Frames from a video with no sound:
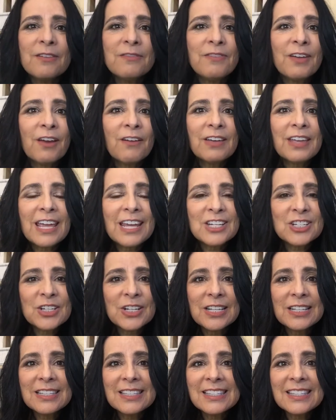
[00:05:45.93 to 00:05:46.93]

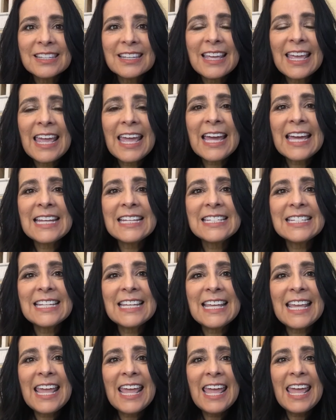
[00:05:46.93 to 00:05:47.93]
variations. And
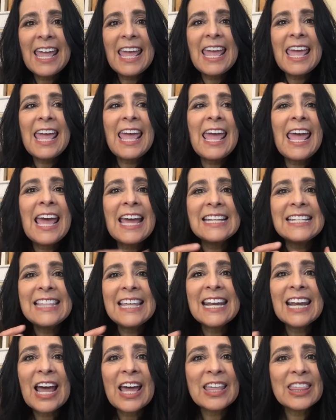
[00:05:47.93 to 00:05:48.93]

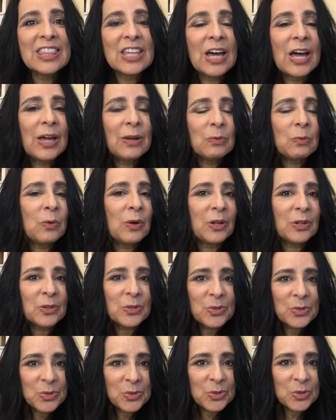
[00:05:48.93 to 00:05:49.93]
then I thought,
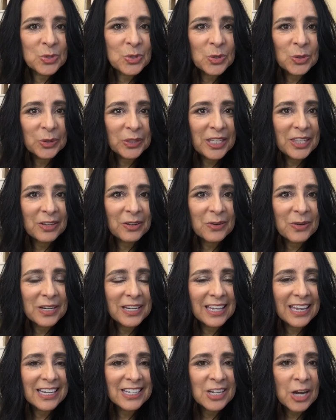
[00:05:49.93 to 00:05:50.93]
well, surely they're going
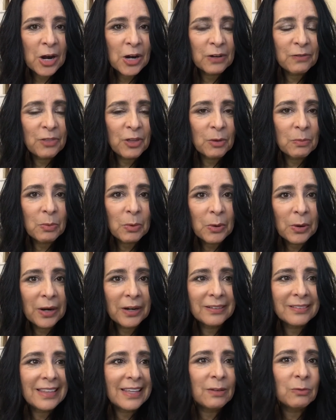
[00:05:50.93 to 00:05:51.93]
to get tired of their
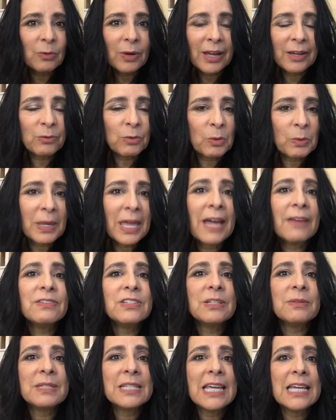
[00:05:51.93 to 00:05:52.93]
board. Then what? Well, we have
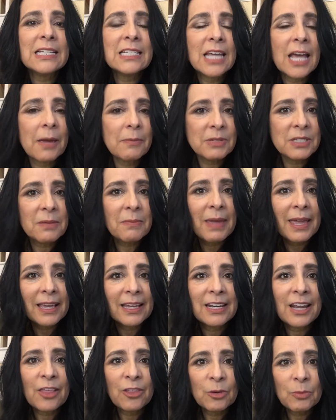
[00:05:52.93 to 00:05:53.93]
to take time to make
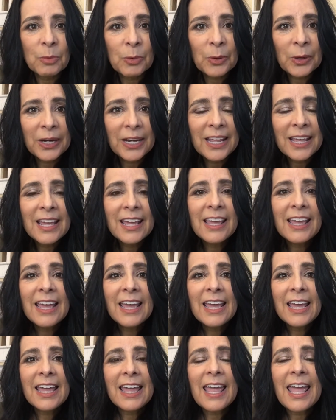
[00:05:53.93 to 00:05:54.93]
another board.
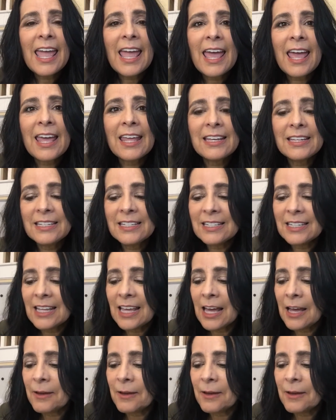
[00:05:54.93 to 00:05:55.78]
And